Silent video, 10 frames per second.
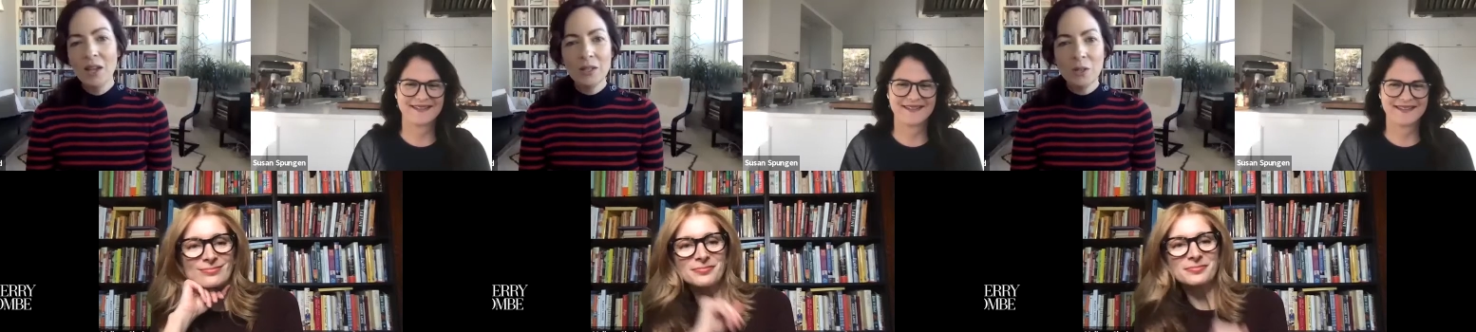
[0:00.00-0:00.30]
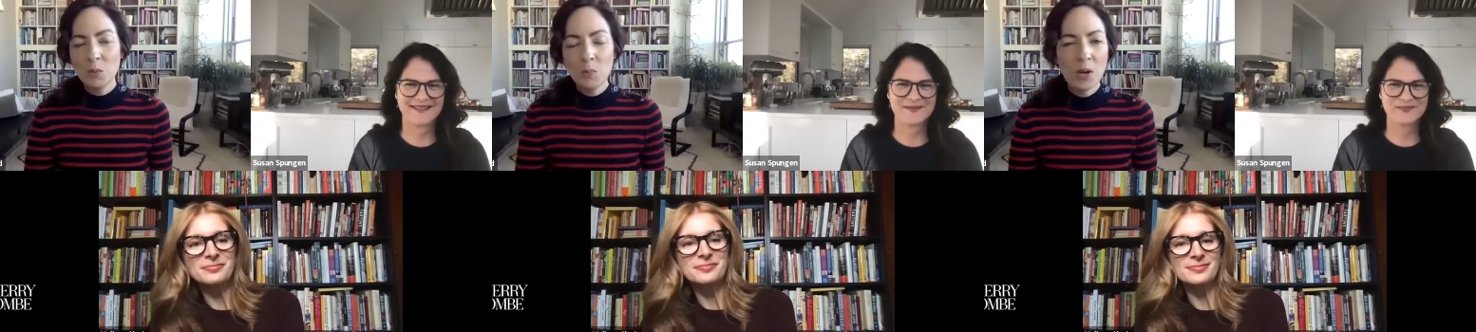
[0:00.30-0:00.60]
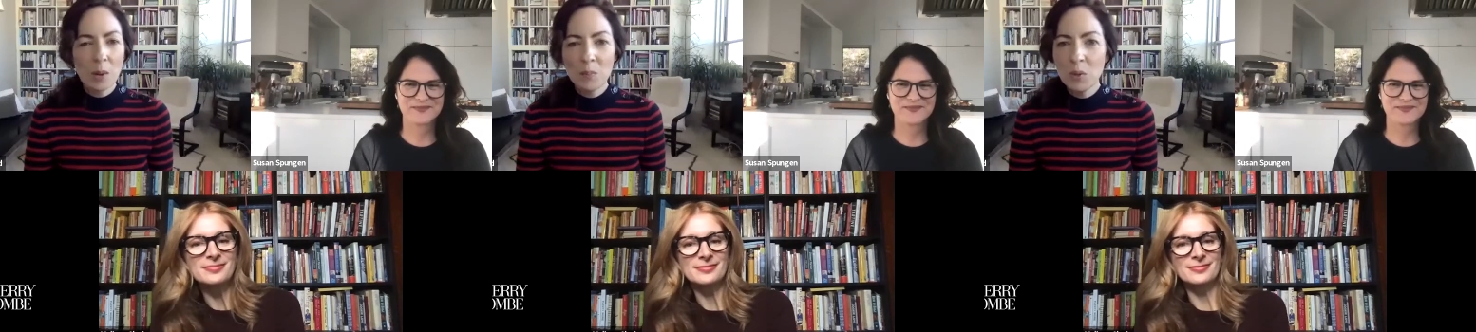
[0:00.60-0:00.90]
Speaker 1: You know, you put
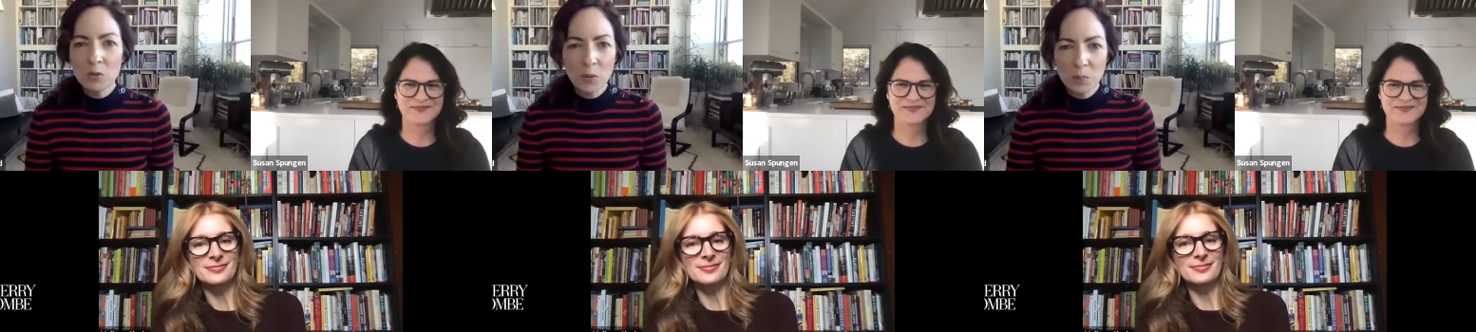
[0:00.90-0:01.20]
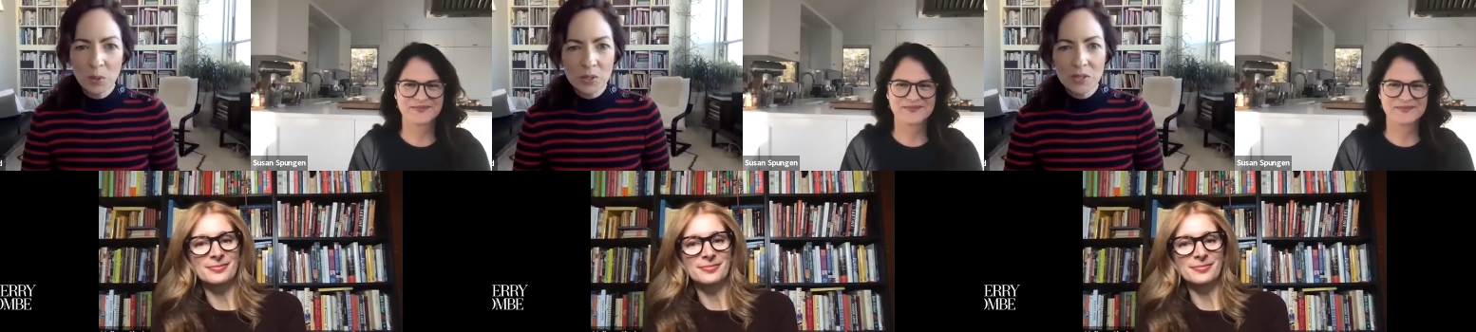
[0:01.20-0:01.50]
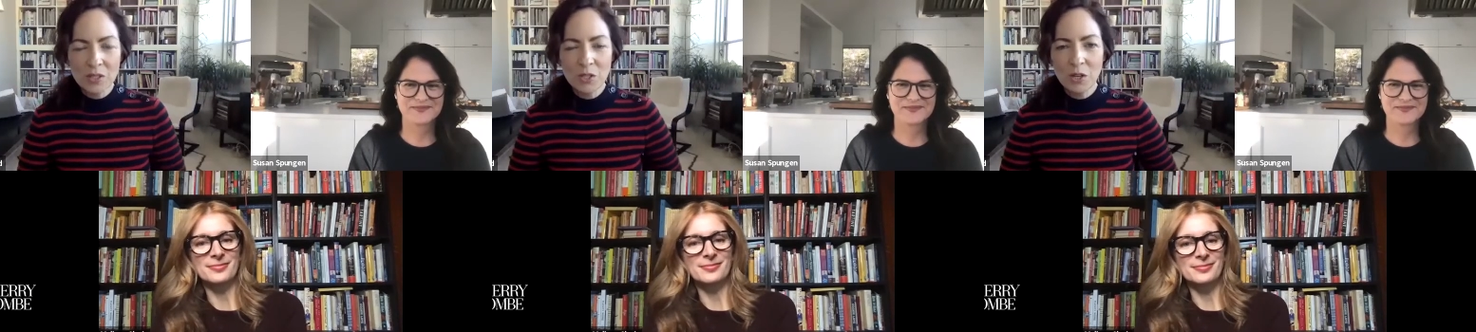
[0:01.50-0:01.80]
out beautiful books
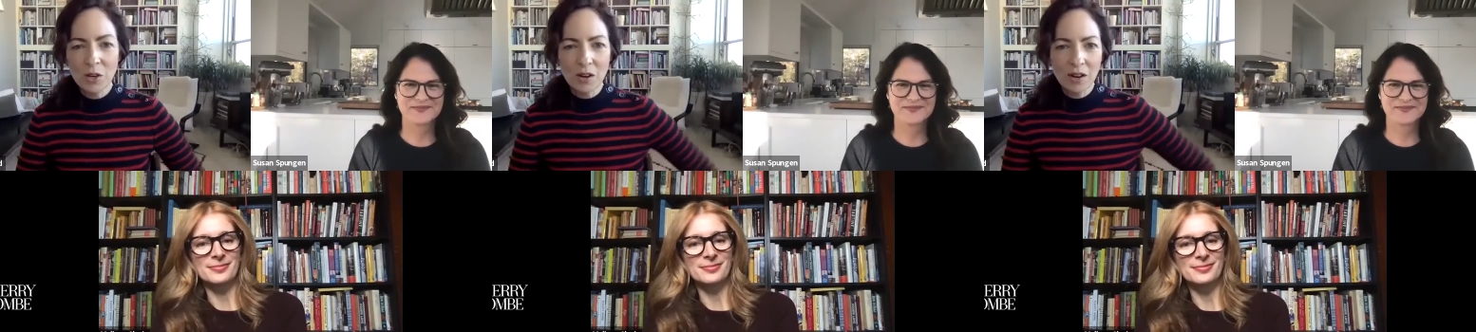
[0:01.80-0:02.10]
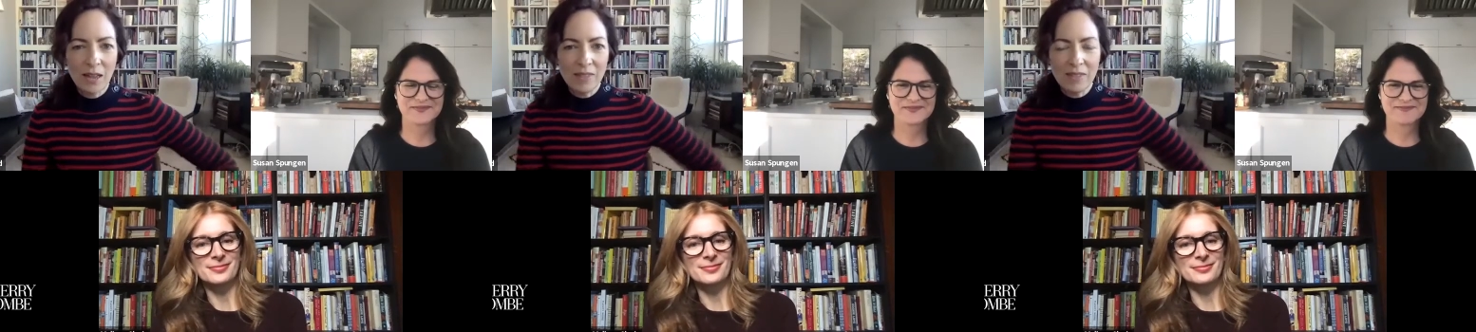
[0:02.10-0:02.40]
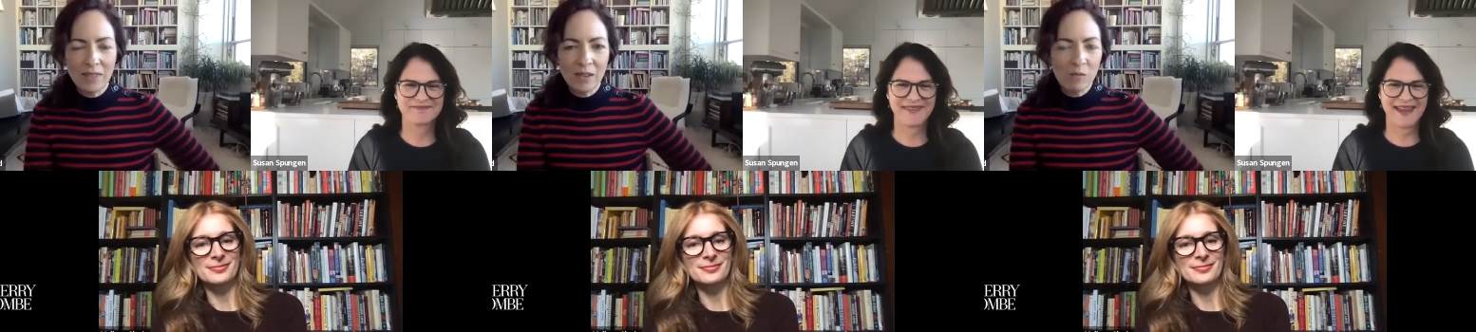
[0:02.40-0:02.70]
this year, and
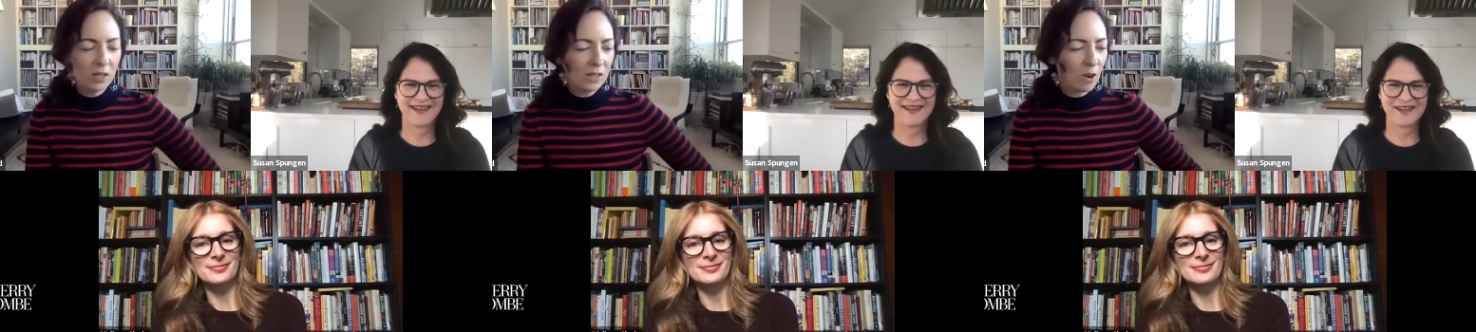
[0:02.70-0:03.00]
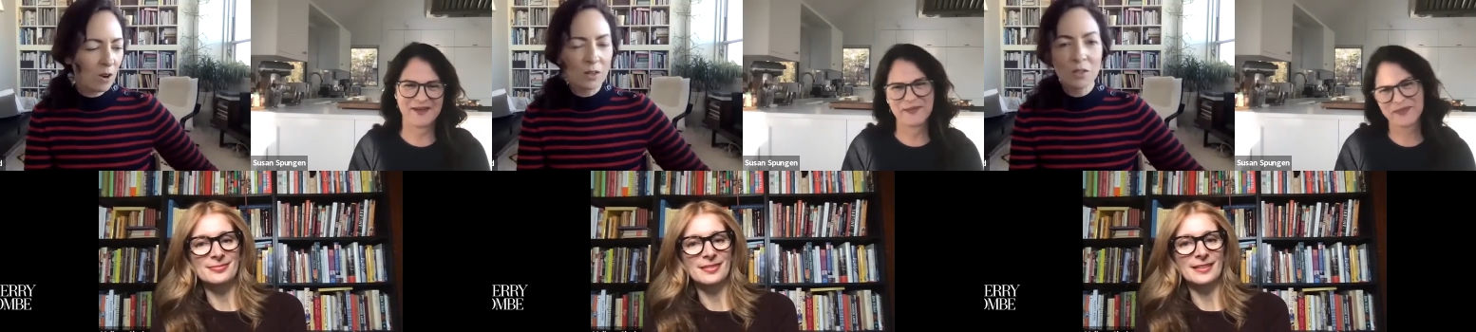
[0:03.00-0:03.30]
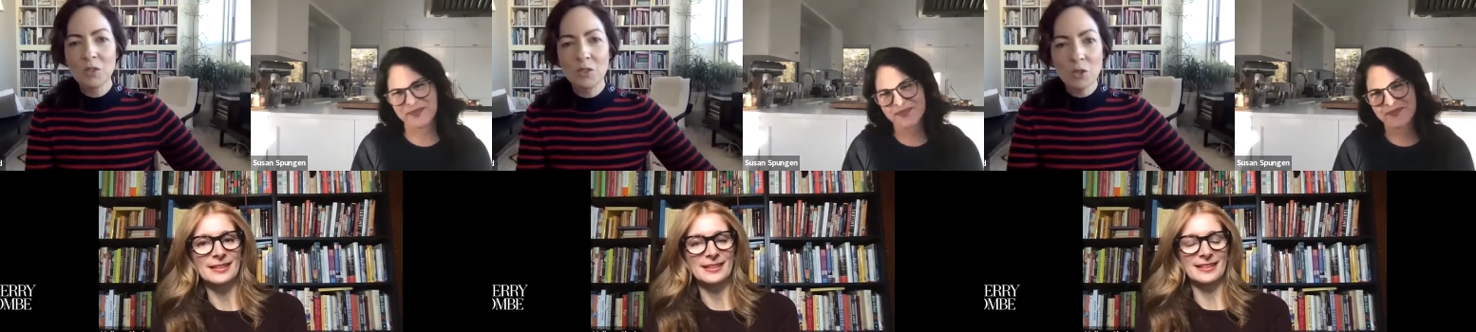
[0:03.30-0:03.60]
they really are
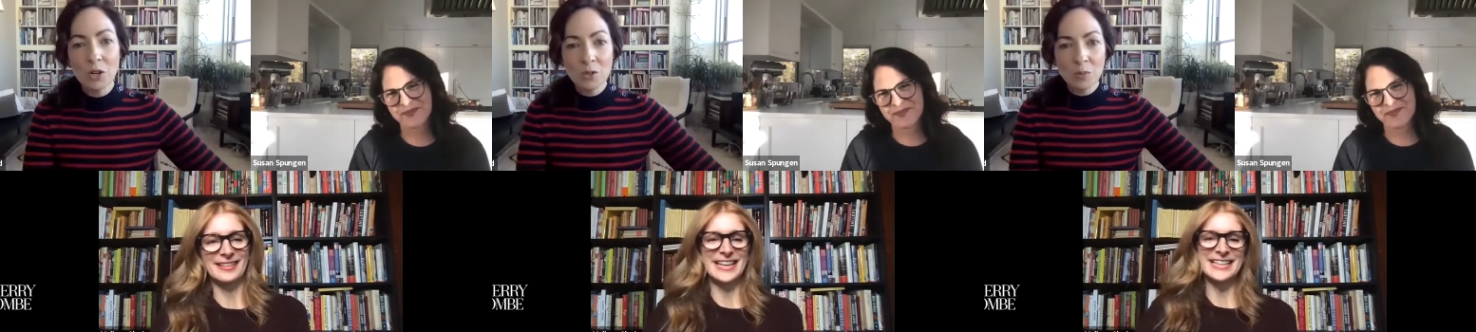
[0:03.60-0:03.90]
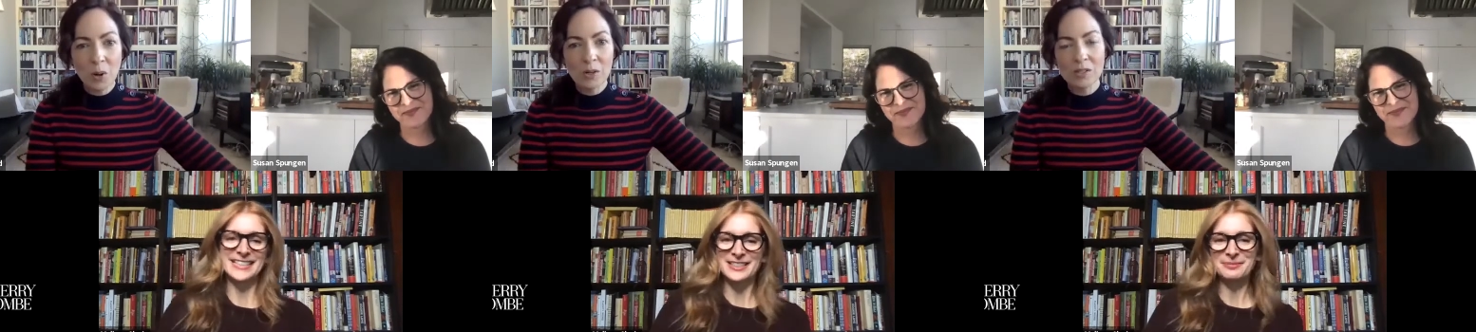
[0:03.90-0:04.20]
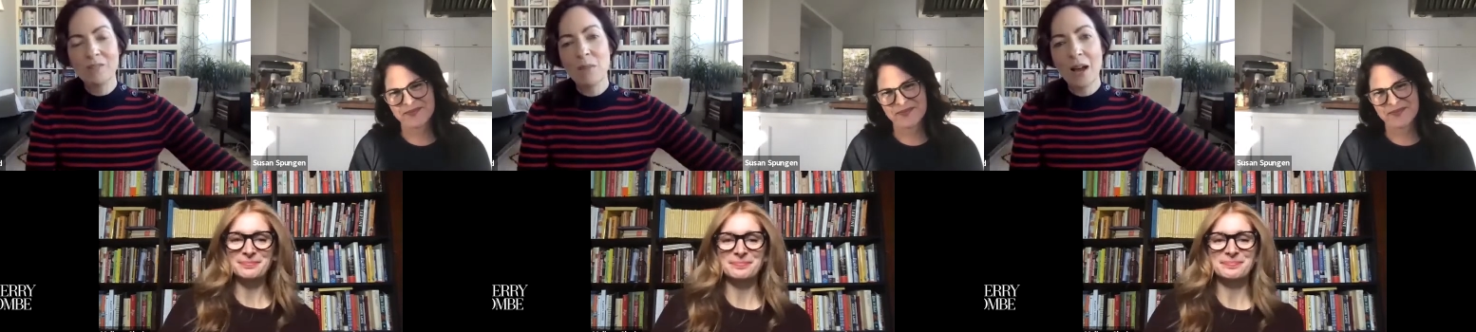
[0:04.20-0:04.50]
treasured parts
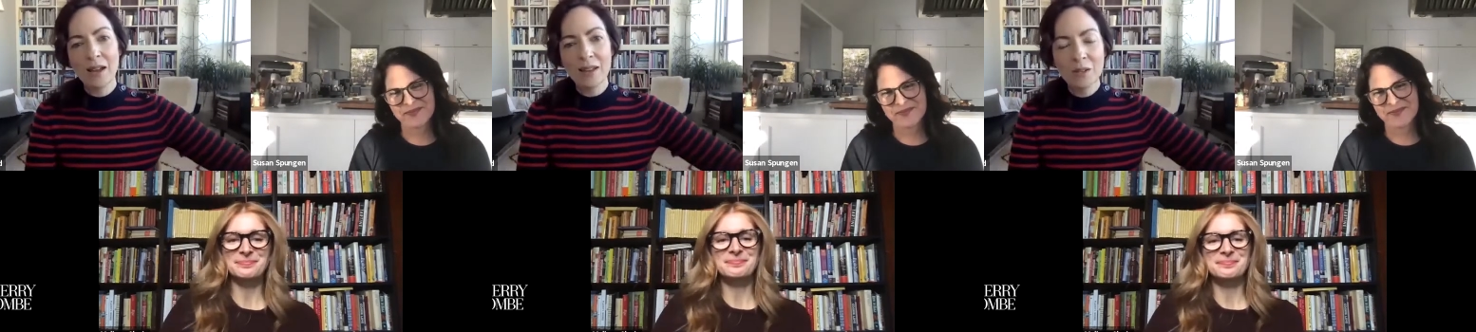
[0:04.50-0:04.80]
of my